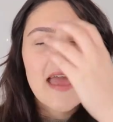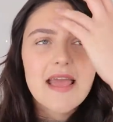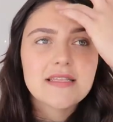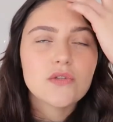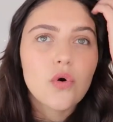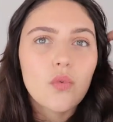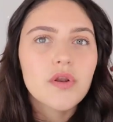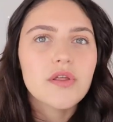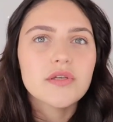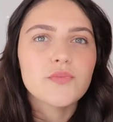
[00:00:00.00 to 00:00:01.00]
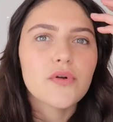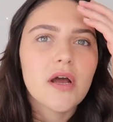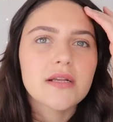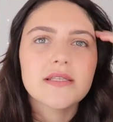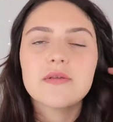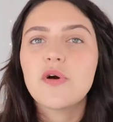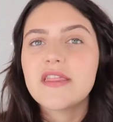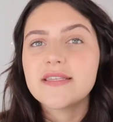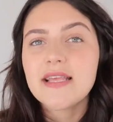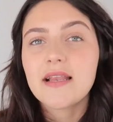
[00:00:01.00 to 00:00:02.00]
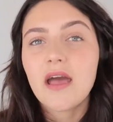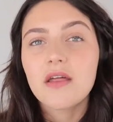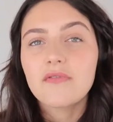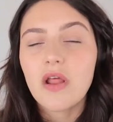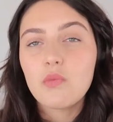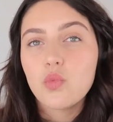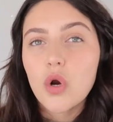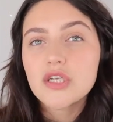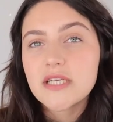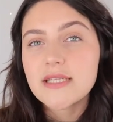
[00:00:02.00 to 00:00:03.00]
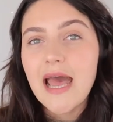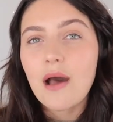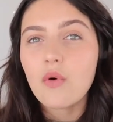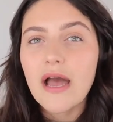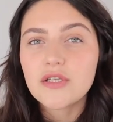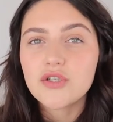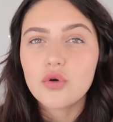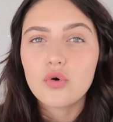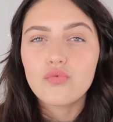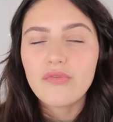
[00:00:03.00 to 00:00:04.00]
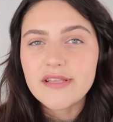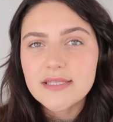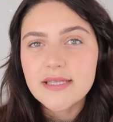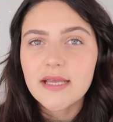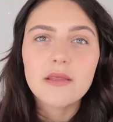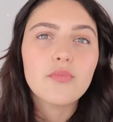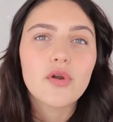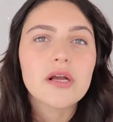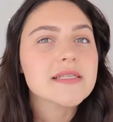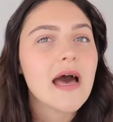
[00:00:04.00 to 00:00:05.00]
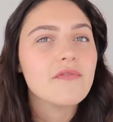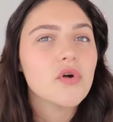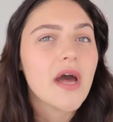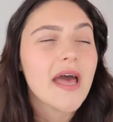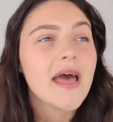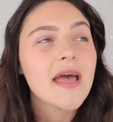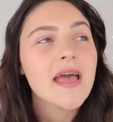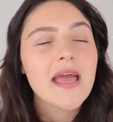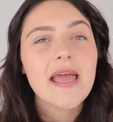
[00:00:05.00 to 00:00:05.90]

It's not one of those products that where the scent kind of like washes out as you're rinsing the products out of your hair.